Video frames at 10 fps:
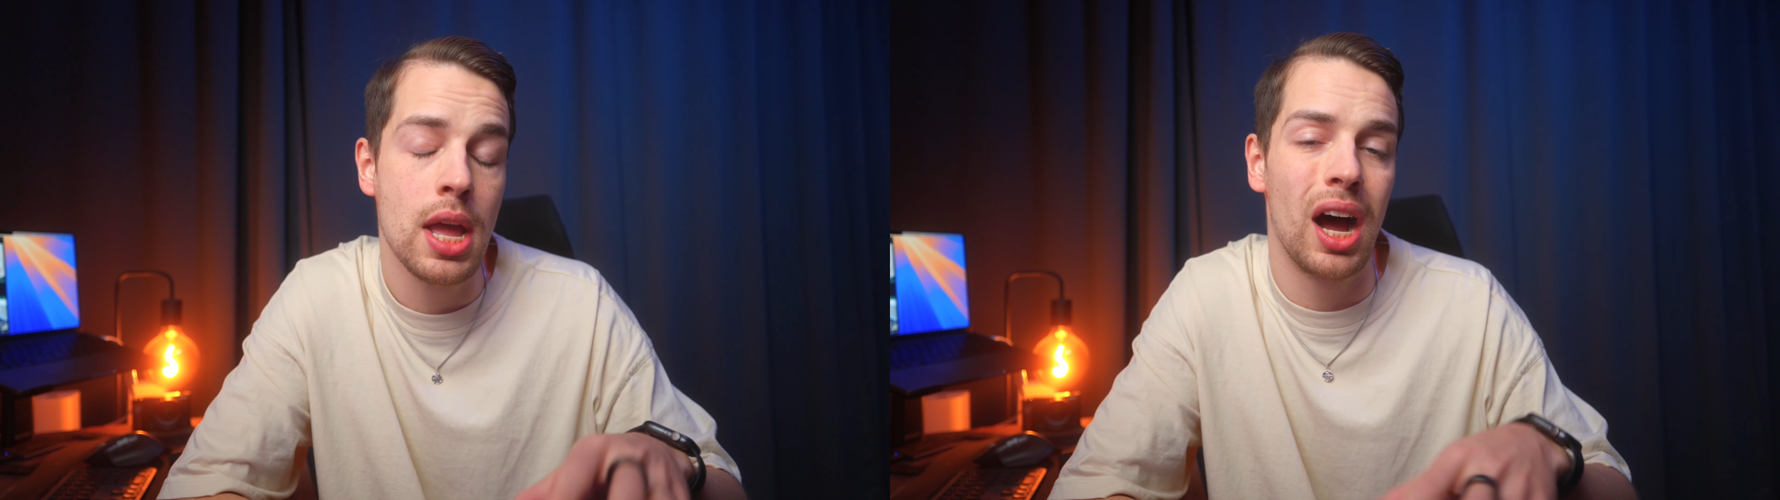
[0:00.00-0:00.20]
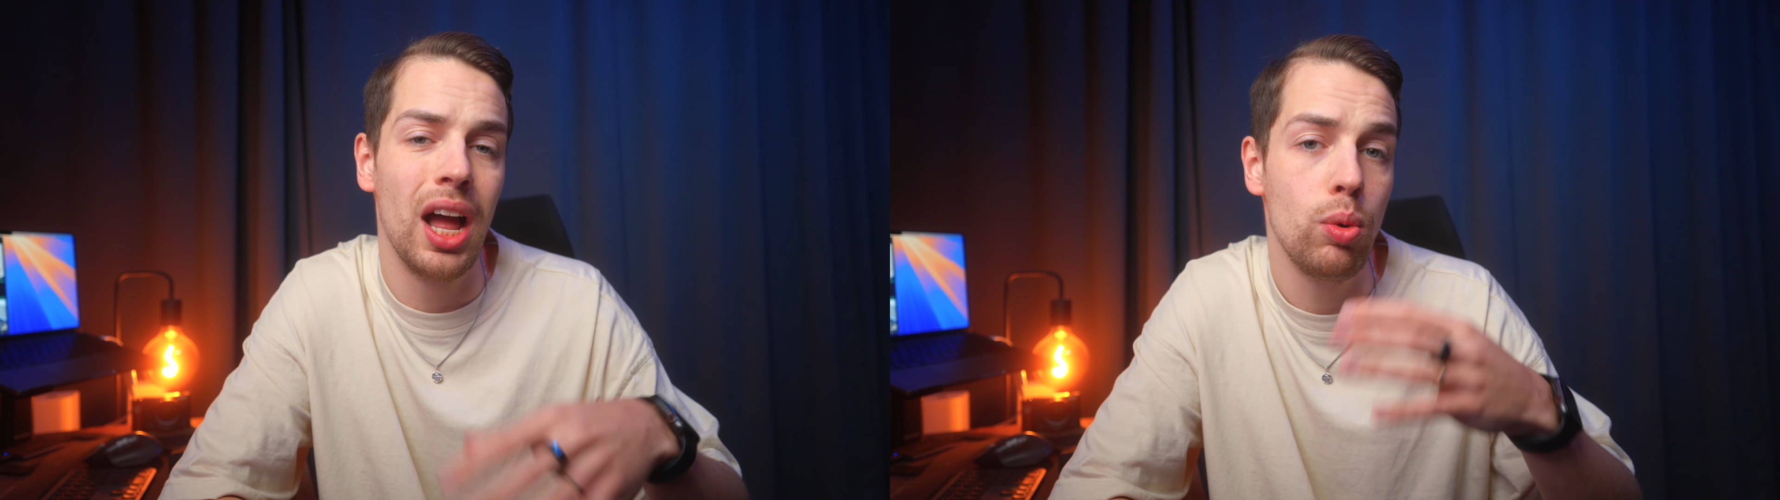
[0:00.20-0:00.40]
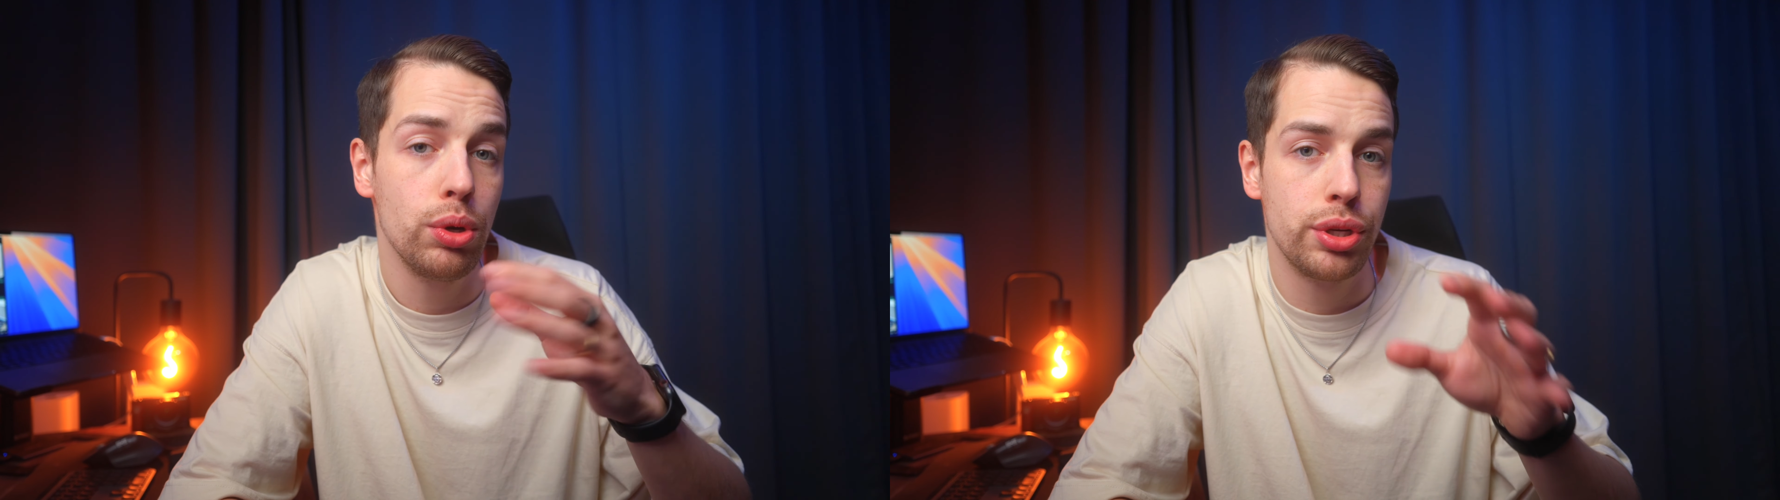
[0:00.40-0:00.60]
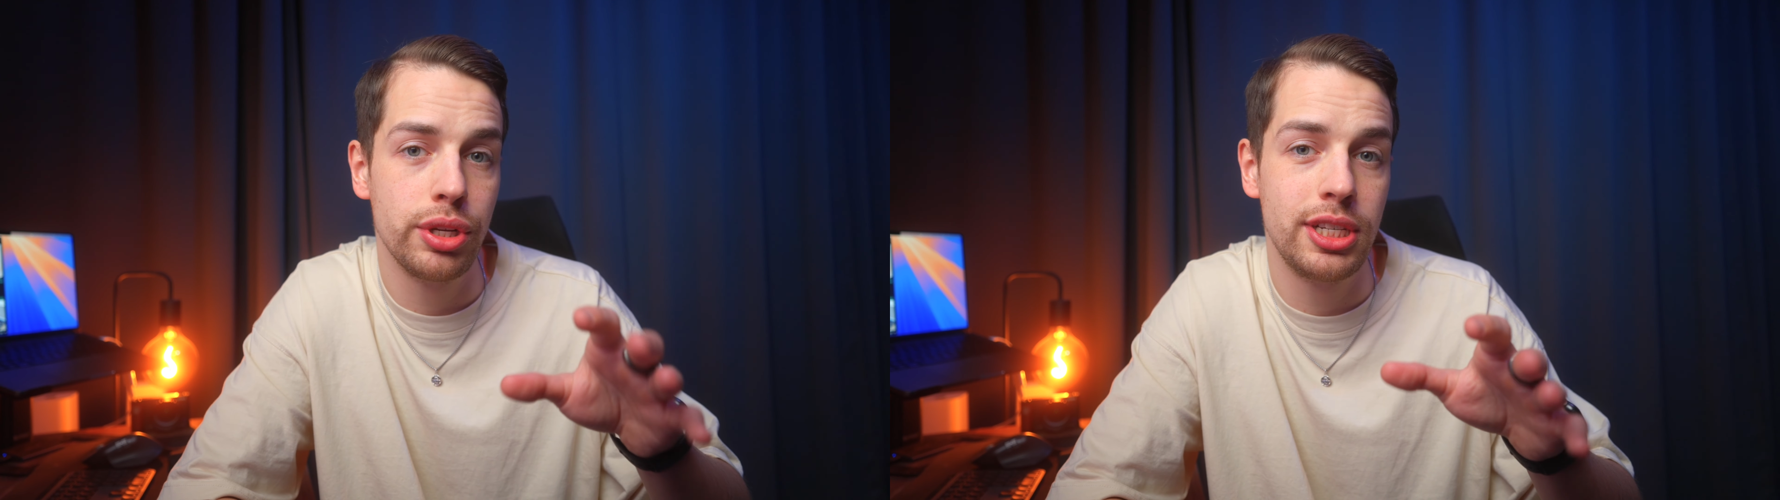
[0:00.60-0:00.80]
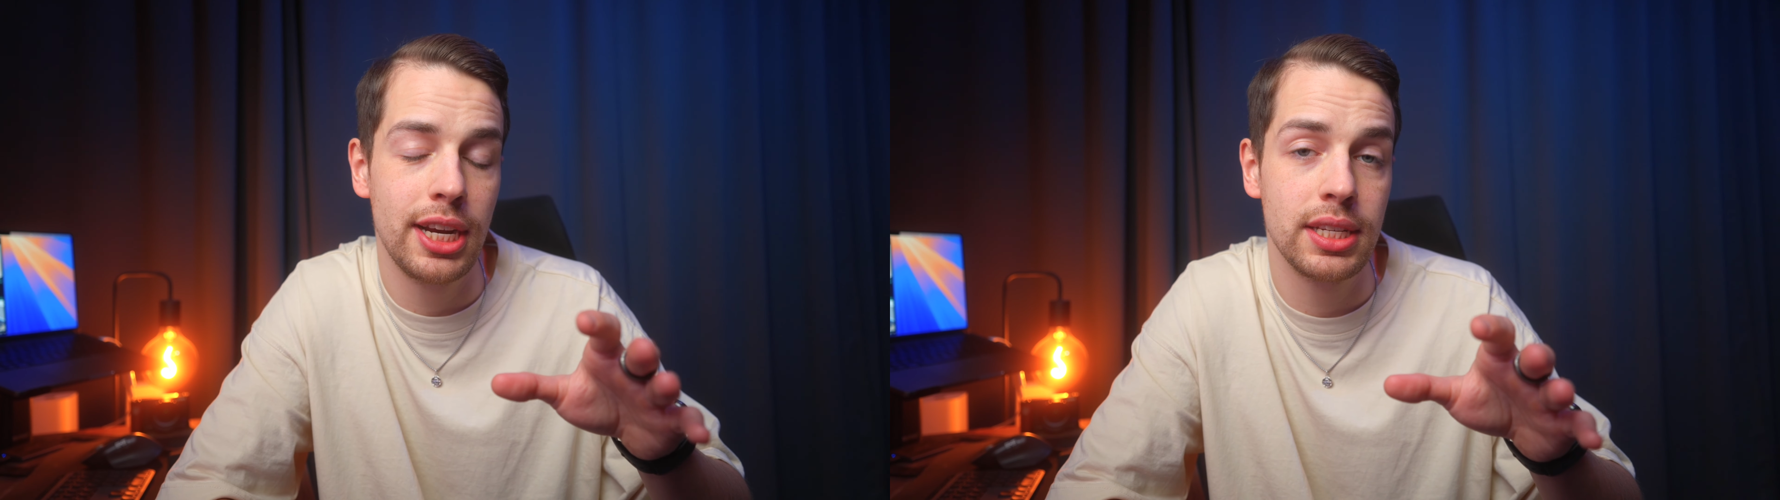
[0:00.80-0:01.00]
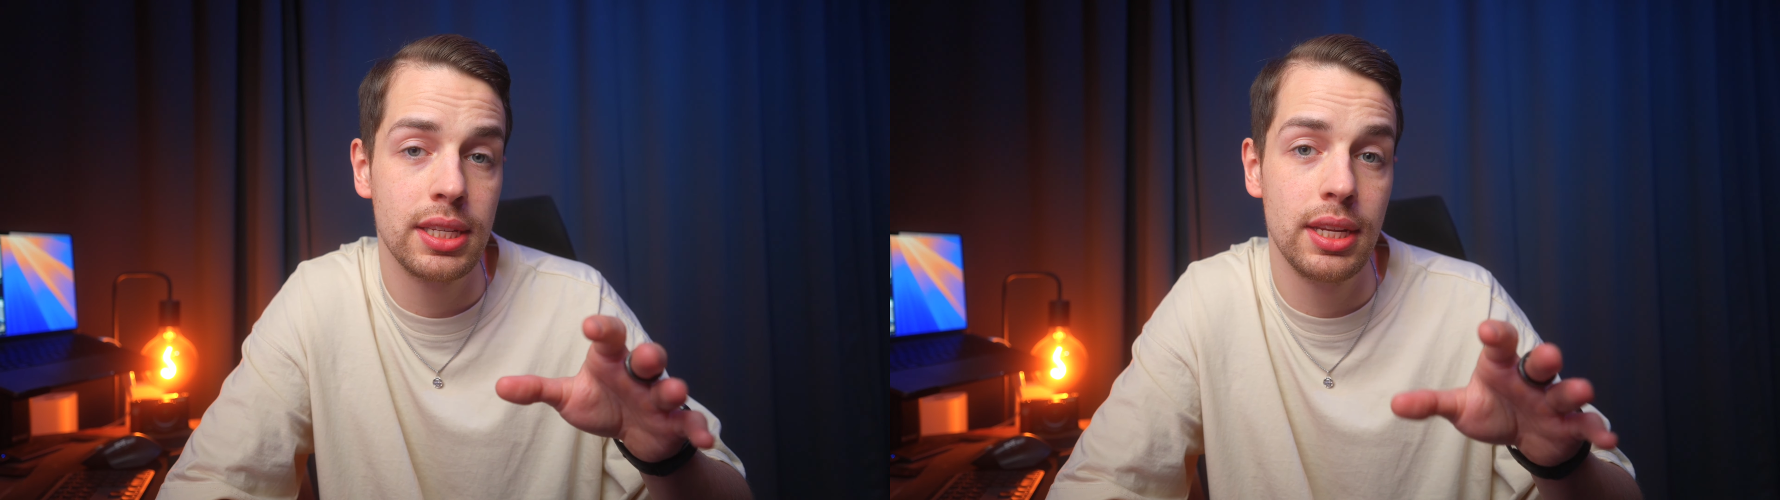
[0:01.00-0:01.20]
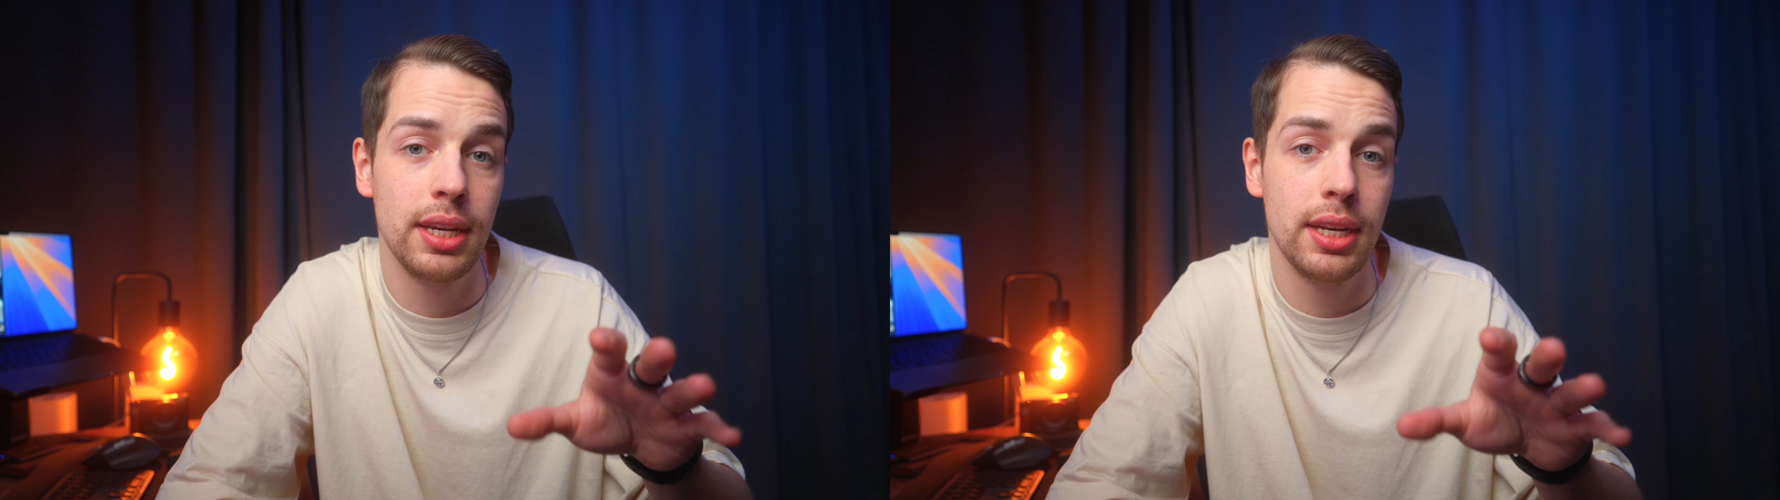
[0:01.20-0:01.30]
I would suggest